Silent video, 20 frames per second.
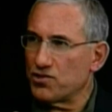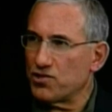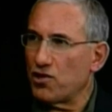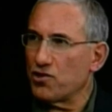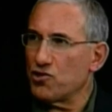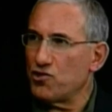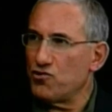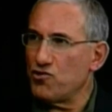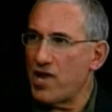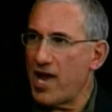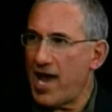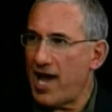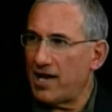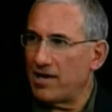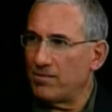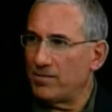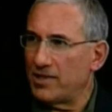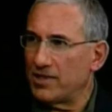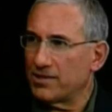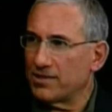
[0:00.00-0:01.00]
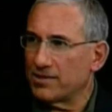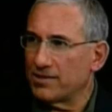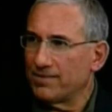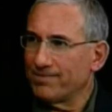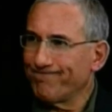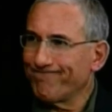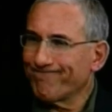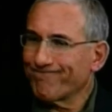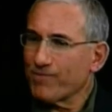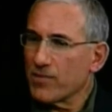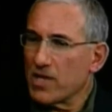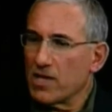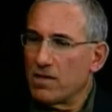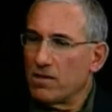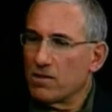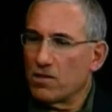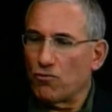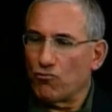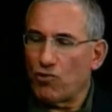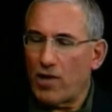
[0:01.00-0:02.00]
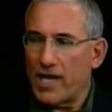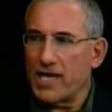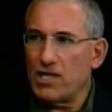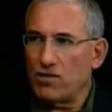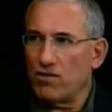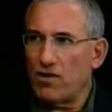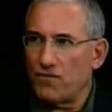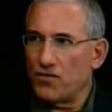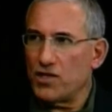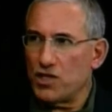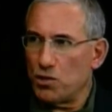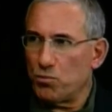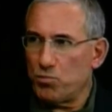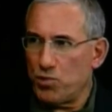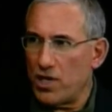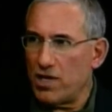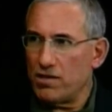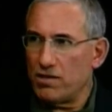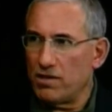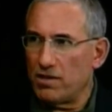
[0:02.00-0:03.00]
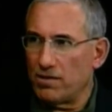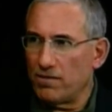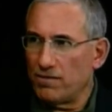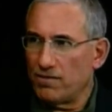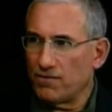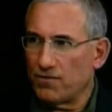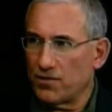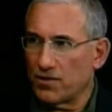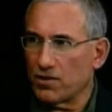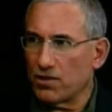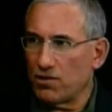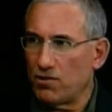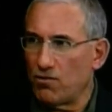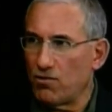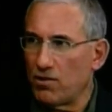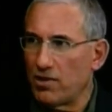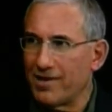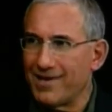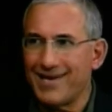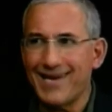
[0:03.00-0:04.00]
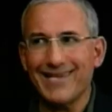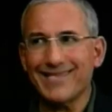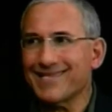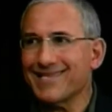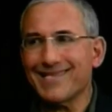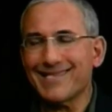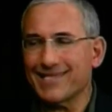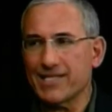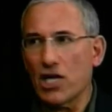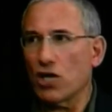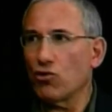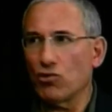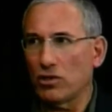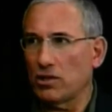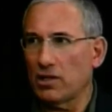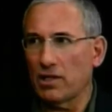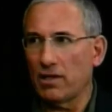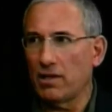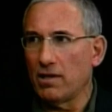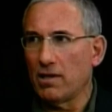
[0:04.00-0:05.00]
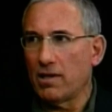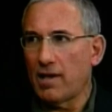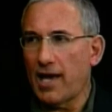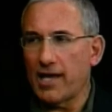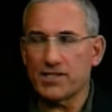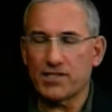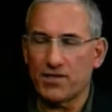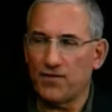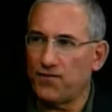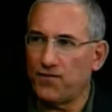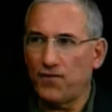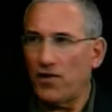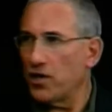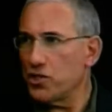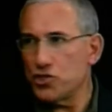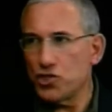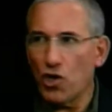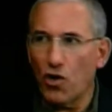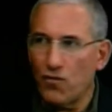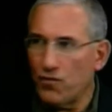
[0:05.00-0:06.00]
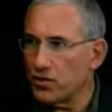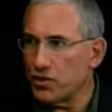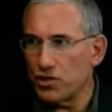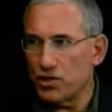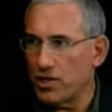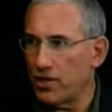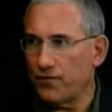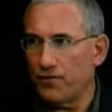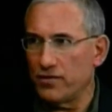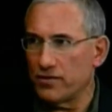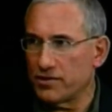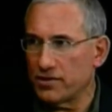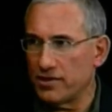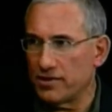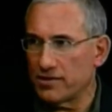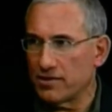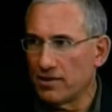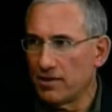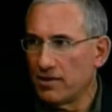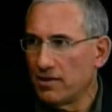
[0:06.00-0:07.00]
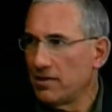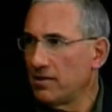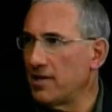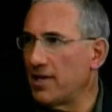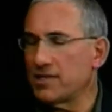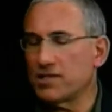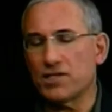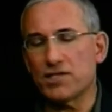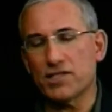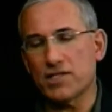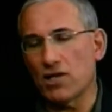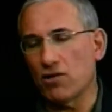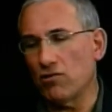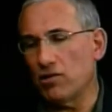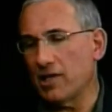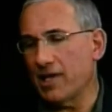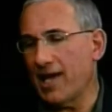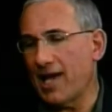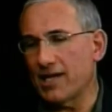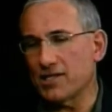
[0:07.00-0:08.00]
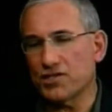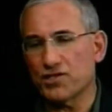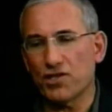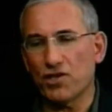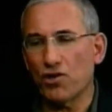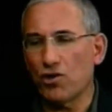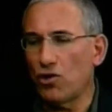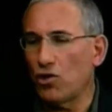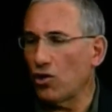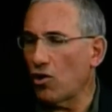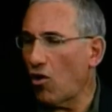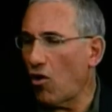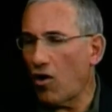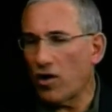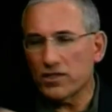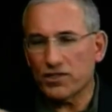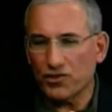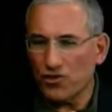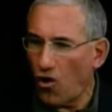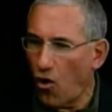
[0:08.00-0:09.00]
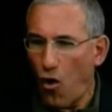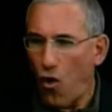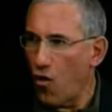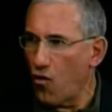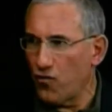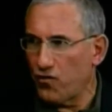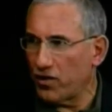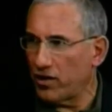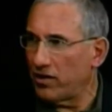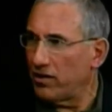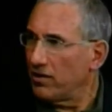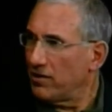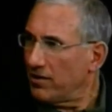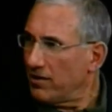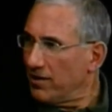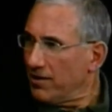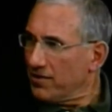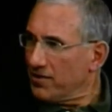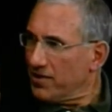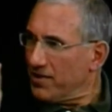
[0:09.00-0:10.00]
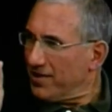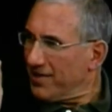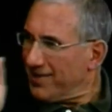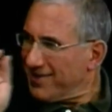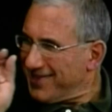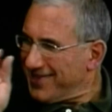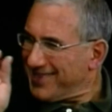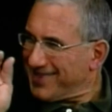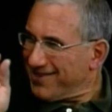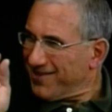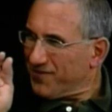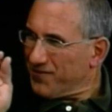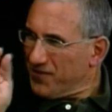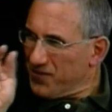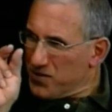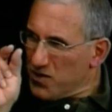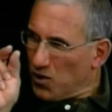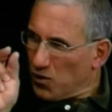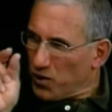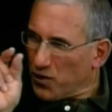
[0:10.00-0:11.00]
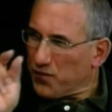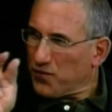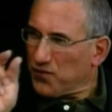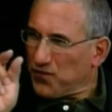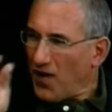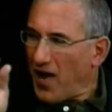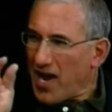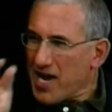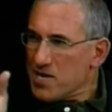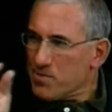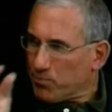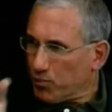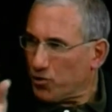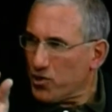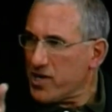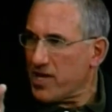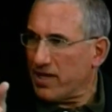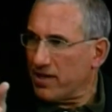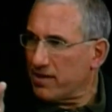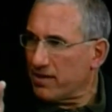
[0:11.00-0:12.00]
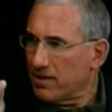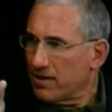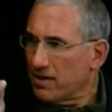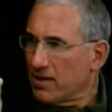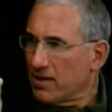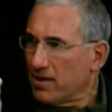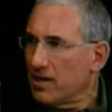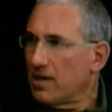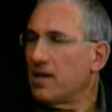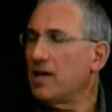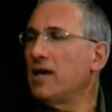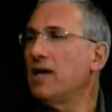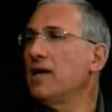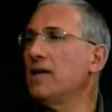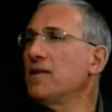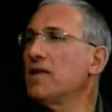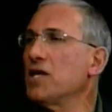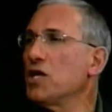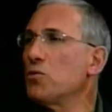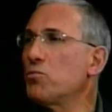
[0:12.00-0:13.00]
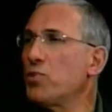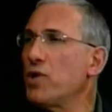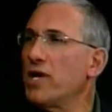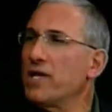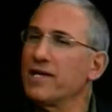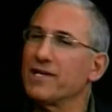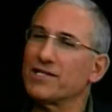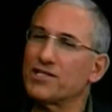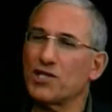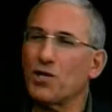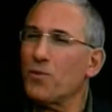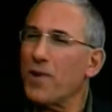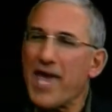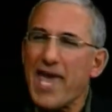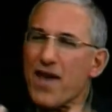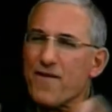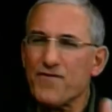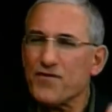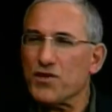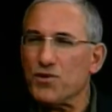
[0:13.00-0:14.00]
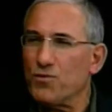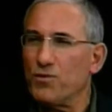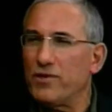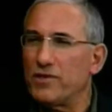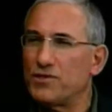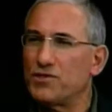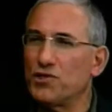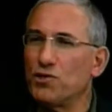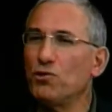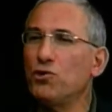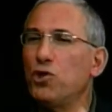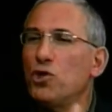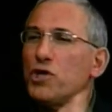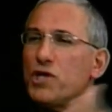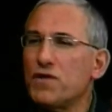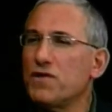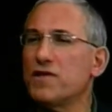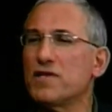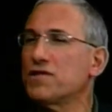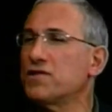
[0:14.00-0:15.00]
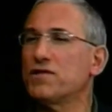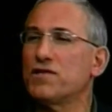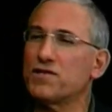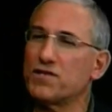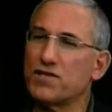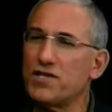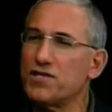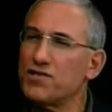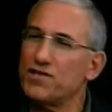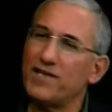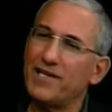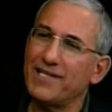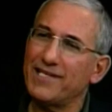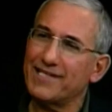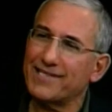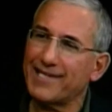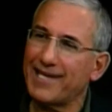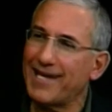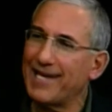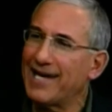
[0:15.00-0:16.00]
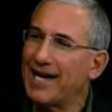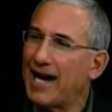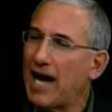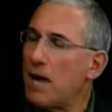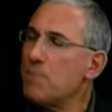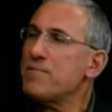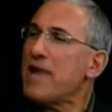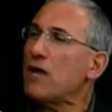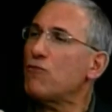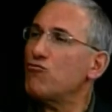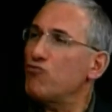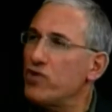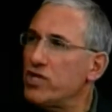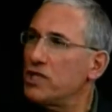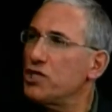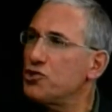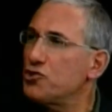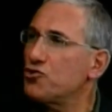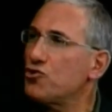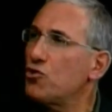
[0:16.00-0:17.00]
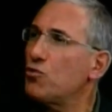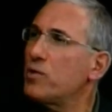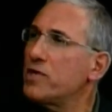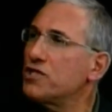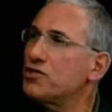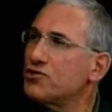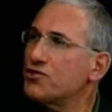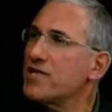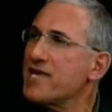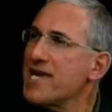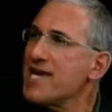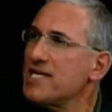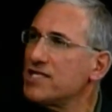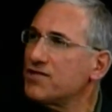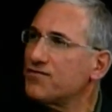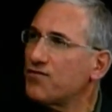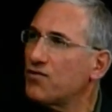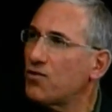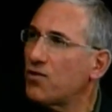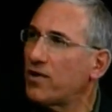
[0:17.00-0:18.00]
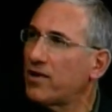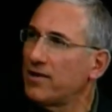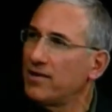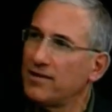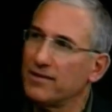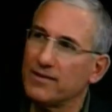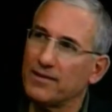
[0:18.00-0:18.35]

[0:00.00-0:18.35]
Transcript: are unanimous, the writer of the opinion for the court necessarily has to fudge over the differences, necessarily has to gloss over the, the, you know, the fine print in the opinion. So afterwards, you look at this decision and you say, I'm not really sure what it stands for.